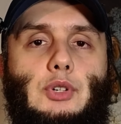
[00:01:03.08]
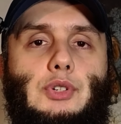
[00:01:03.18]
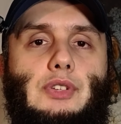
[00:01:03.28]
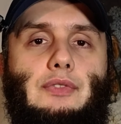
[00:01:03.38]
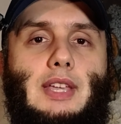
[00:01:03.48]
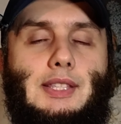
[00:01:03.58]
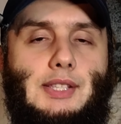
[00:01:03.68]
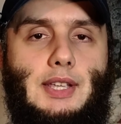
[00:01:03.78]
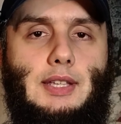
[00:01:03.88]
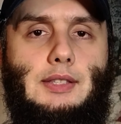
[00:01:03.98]
notes of
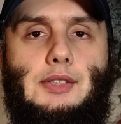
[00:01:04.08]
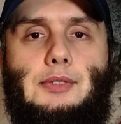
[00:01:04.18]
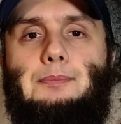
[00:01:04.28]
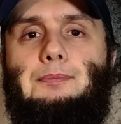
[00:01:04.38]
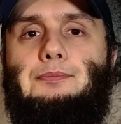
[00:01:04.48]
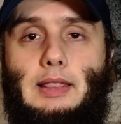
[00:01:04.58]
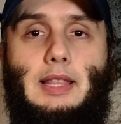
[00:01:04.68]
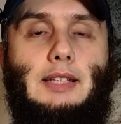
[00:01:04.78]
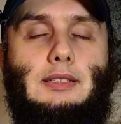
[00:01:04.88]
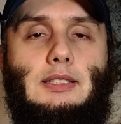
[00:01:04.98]
incense and
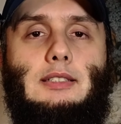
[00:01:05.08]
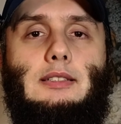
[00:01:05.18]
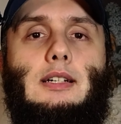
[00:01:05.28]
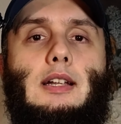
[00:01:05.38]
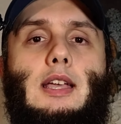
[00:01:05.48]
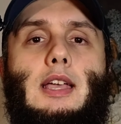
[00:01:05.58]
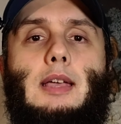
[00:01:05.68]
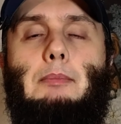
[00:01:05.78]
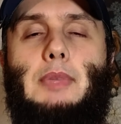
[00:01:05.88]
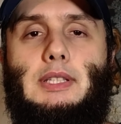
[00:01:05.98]
leather,
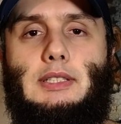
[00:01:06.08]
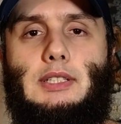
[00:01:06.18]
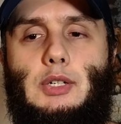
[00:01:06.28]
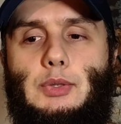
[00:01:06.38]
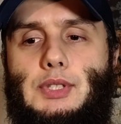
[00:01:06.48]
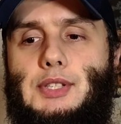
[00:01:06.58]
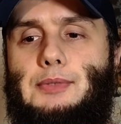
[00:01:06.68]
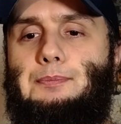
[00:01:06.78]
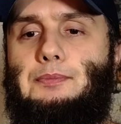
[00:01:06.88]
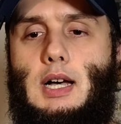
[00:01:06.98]
middle
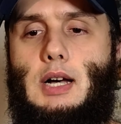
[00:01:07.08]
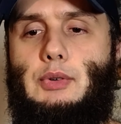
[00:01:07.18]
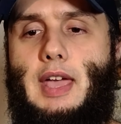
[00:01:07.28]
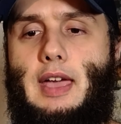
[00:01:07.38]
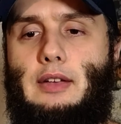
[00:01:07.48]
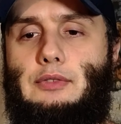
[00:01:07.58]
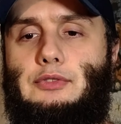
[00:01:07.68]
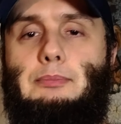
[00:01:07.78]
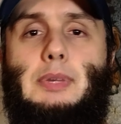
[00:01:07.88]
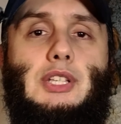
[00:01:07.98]
notes we have
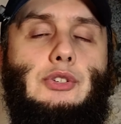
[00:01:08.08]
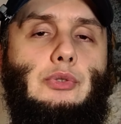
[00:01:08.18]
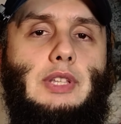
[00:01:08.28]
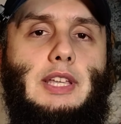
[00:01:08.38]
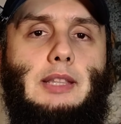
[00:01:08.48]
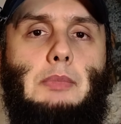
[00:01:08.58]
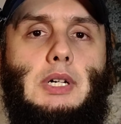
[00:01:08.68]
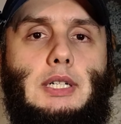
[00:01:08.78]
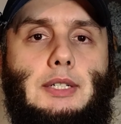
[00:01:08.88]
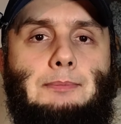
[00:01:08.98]
patchouli and
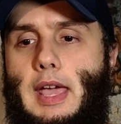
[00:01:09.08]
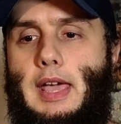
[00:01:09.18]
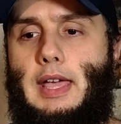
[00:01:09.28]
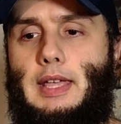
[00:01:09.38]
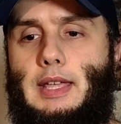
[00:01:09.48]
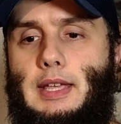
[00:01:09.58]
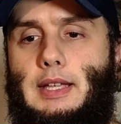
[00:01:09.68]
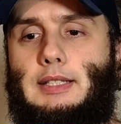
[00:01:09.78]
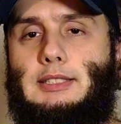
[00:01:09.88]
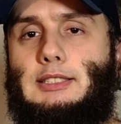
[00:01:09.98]
myrrh,
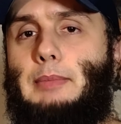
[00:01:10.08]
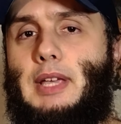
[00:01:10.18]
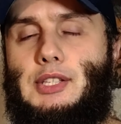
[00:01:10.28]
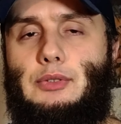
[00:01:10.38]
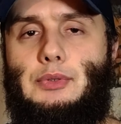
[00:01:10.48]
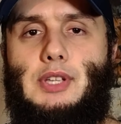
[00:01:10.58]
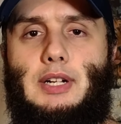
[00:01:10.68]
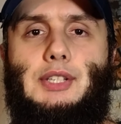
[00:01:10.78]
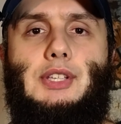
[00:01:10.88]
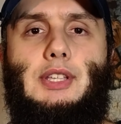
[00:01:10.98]
and the base notes
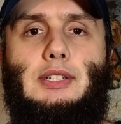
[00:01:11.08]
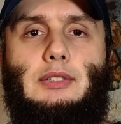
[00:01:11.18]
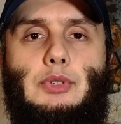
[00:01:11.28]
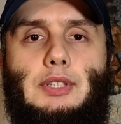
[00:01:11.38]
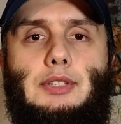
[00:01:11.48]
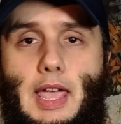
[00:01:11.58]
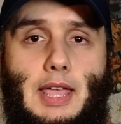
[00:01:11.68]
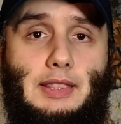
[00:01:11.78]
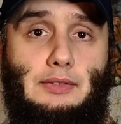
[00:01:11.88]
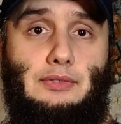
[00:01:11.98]
are cedarwood
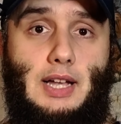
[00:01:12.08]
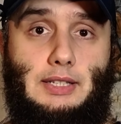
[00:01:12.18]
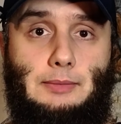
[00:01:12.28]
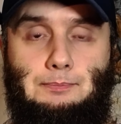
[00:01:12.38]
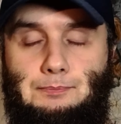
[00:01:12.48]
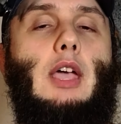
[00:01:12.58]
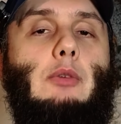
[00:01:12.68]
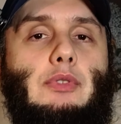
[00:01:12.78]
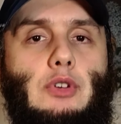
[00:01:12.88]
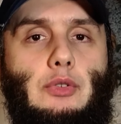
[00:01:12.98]
and Havana.
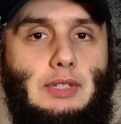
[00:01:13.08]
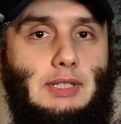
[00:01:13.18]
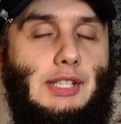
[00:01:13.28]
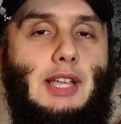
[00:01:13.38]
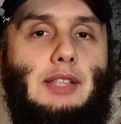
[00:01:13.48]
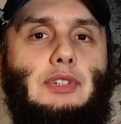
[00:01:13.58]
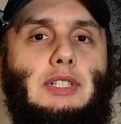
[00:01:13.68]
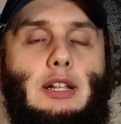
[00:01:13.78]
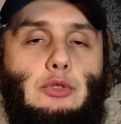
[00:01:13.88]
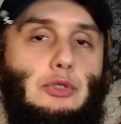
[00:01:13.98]
Now before we will discuss
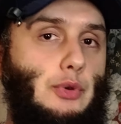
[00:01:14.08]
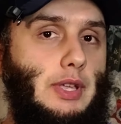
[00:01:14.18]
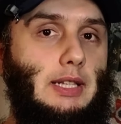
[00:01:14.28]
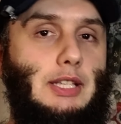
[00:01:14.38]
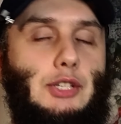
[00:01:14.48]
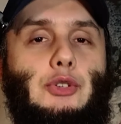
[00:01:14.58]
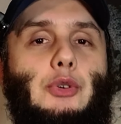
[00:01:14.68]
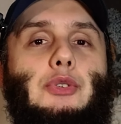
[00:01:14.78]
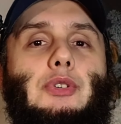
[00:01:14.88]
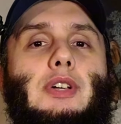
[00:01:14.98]
further, I'll quickly
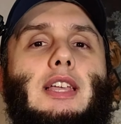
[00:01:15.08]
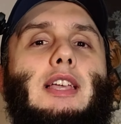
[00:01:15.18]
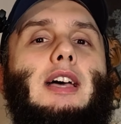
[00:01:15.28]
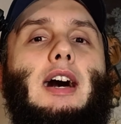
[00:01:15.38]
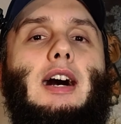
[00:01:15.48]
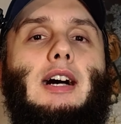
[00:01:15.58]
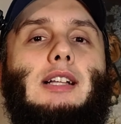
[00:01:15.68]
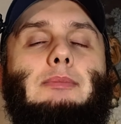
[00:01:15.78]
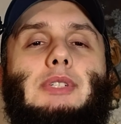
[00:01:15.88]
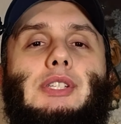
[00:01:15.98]
show you
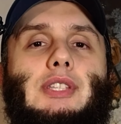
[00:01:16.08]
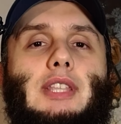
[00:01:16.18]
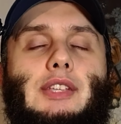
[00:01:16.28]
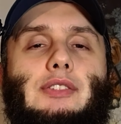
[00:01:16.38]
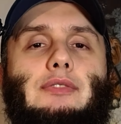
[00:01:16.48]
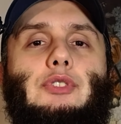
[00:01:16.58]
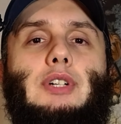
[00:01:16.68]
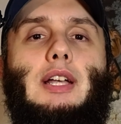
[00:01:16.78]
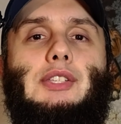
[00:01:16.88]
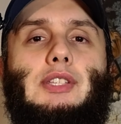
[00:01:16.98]
the presentation
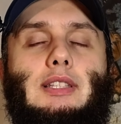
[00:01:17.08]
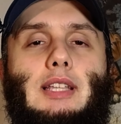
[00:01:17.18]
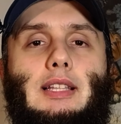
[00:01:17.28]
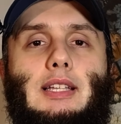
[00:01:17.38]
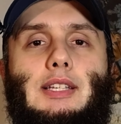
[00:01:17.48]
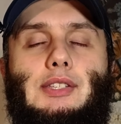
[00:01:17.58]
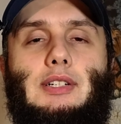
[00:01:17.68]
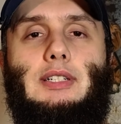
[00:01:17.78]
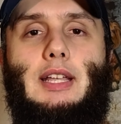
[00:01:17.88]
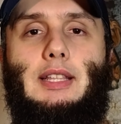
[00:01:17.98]
for Asad
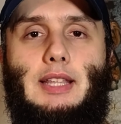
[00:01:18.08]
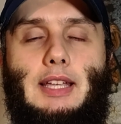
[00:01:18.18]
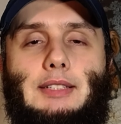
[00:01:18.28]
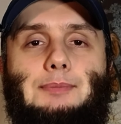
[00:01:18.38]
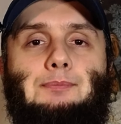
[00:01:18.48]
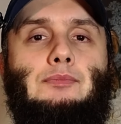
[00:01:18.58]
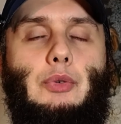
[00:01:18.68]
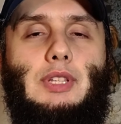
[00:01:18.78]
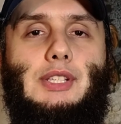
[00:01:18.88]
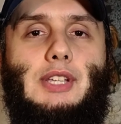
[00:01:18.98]
Elixir, and then we
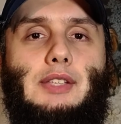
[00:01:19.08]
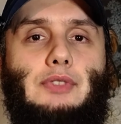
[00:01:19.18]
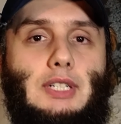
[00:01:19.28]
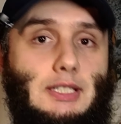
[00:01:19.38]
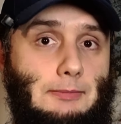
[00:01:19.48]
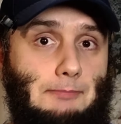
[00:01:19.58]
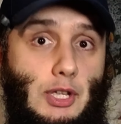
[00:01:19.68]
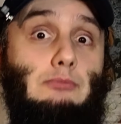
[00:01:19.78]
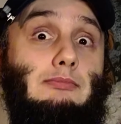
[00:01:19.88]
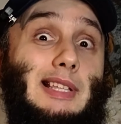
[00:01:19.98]
will discuss further.
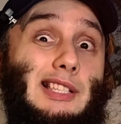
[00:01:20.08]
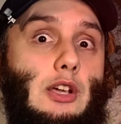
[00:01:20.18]
So let's